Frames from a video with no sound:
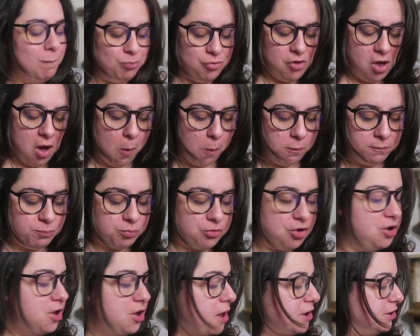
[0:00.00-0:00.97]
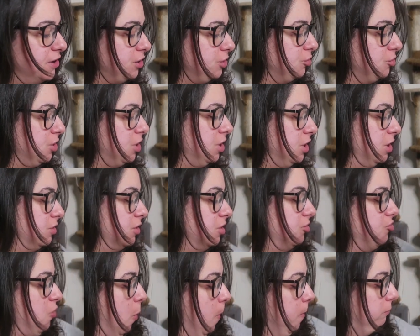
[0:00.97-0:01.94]
No, get out of here. You can't eat
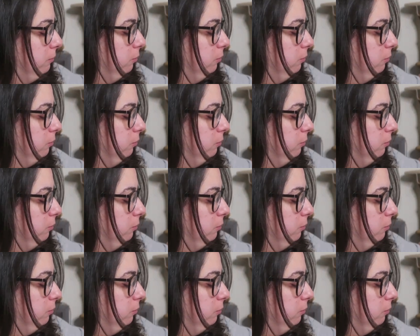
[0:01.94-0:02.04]
this.